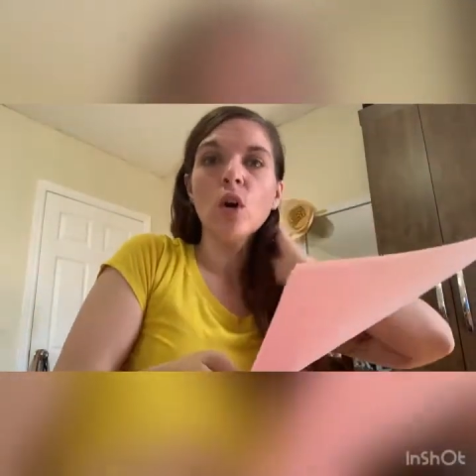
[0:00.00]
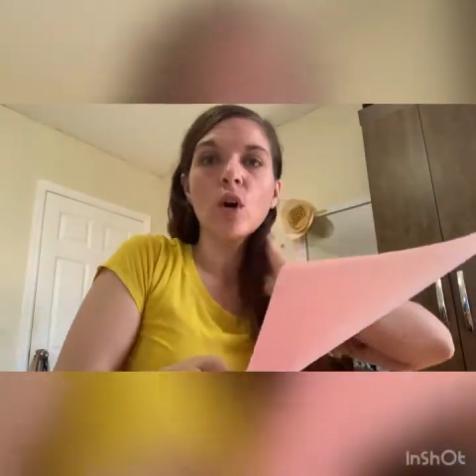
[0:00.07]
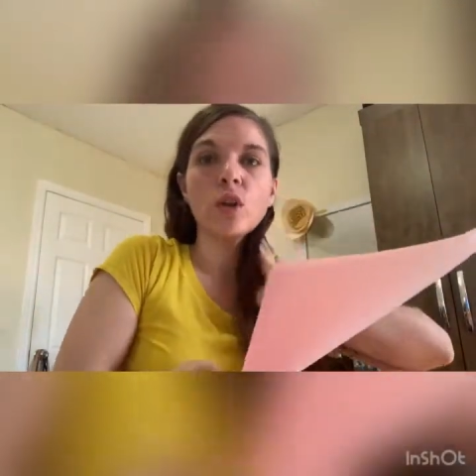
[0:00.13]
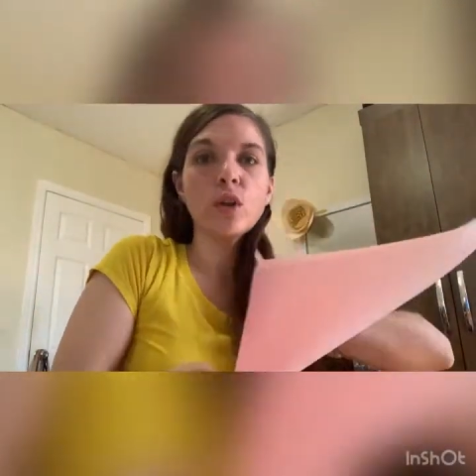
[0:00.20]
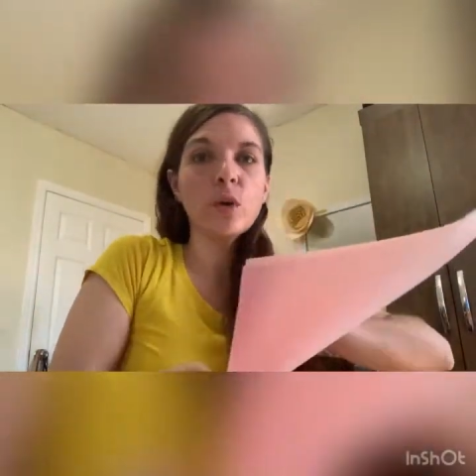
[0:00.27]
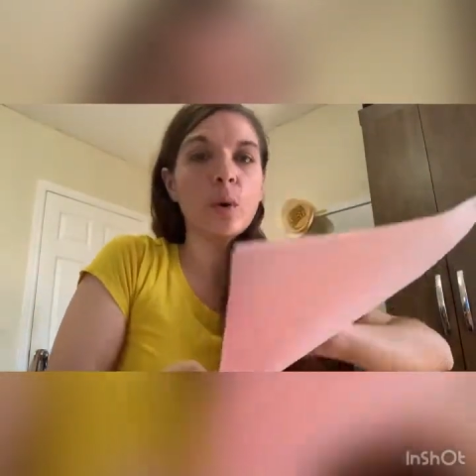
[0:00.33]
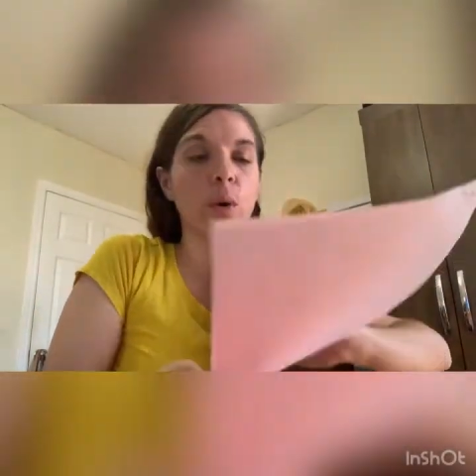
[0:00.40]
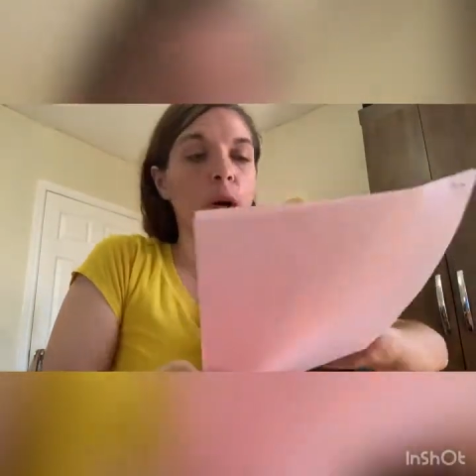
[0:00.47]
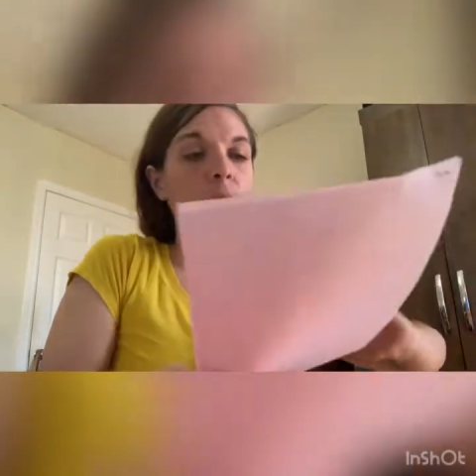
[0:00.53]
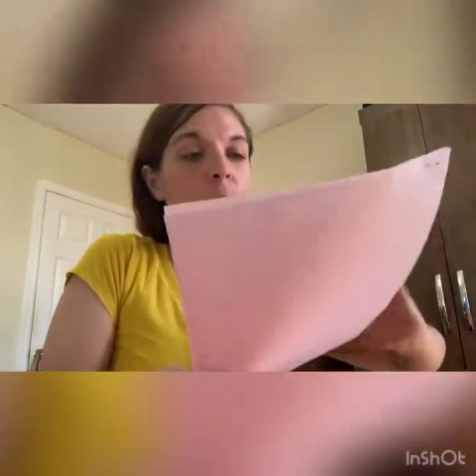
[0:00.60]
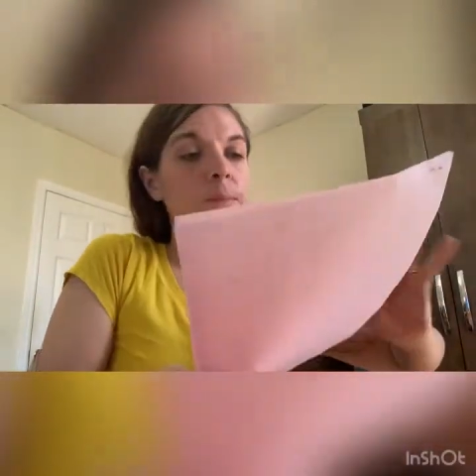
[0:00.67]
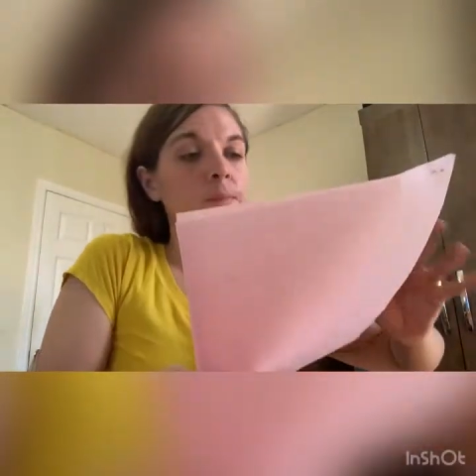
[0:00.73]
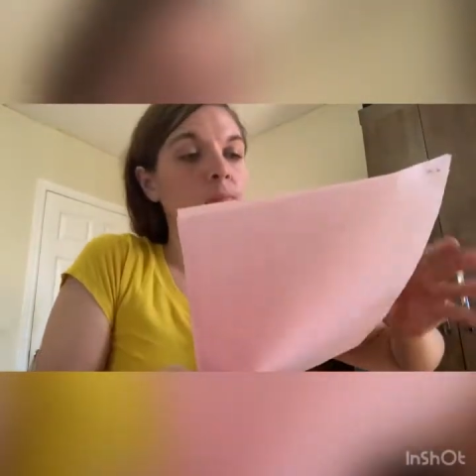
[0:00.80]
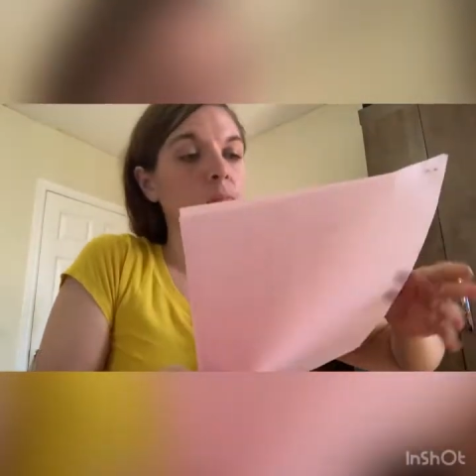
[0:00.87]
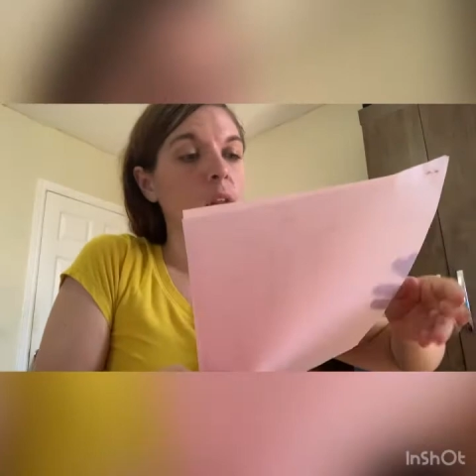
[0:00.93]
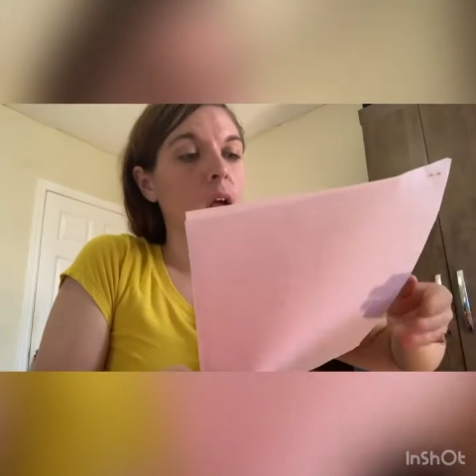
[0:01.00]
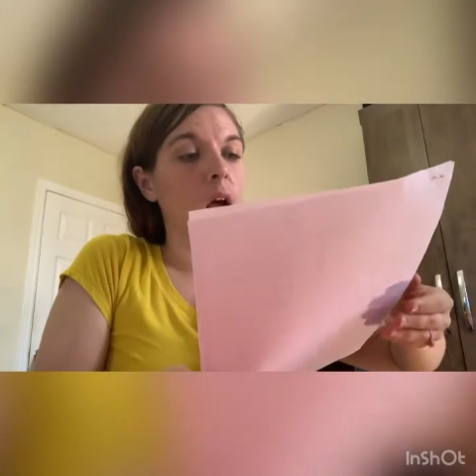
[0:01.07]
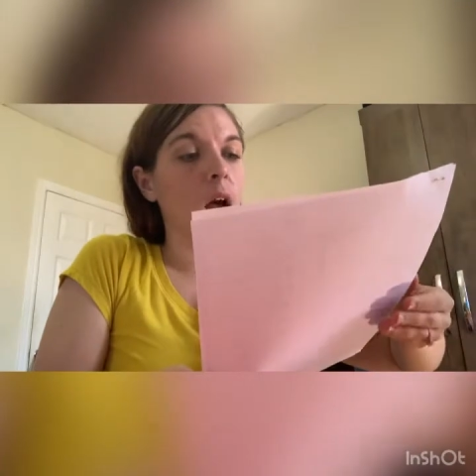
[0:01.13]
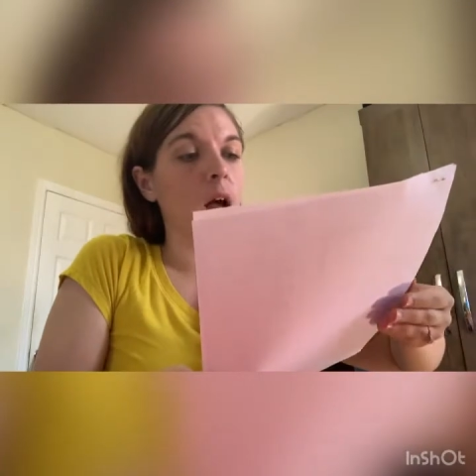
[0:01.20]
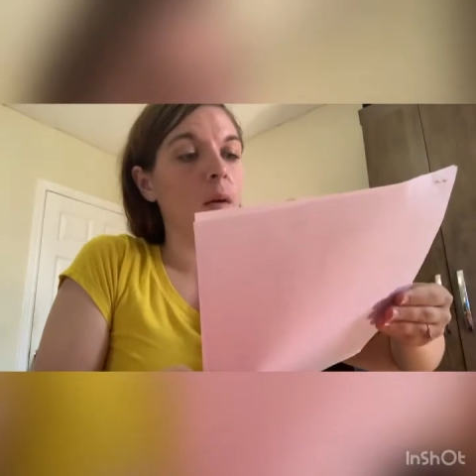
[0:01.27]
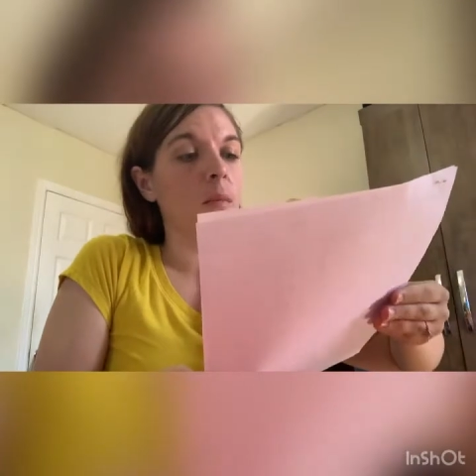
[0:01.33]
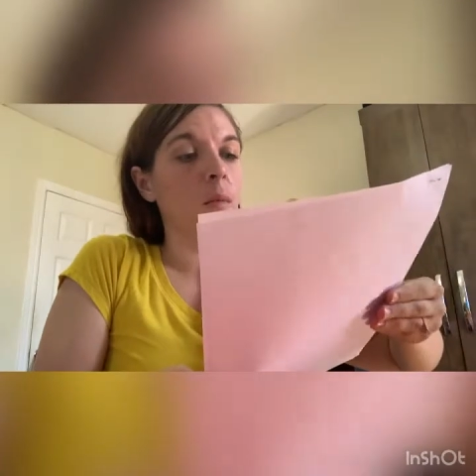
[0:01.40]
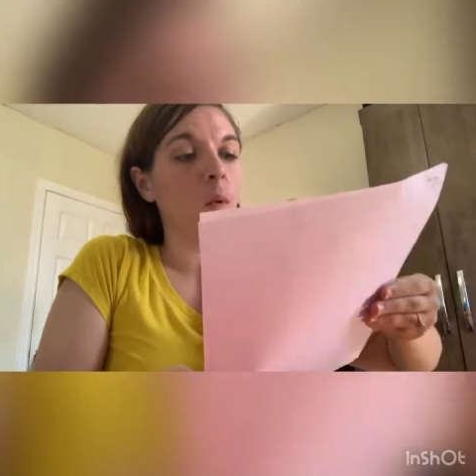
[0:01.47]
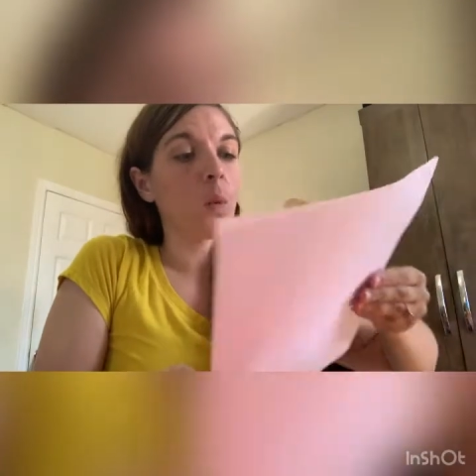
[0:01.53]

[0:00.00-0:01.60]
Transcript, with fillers: your um,